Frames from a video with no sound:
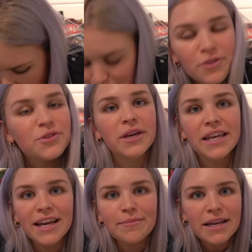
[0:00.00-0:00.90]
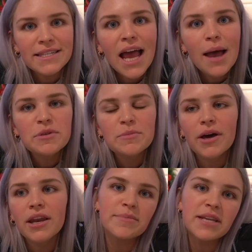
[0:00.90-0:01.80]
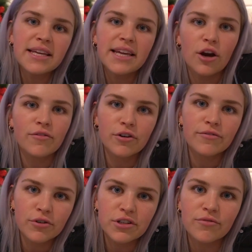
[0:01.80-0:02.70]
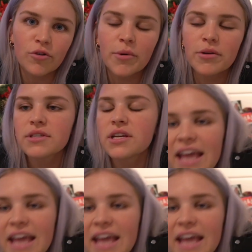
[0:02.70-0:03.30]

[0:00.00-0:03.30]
I'm also getting in my steps, but I'm taking care of her first and foremost.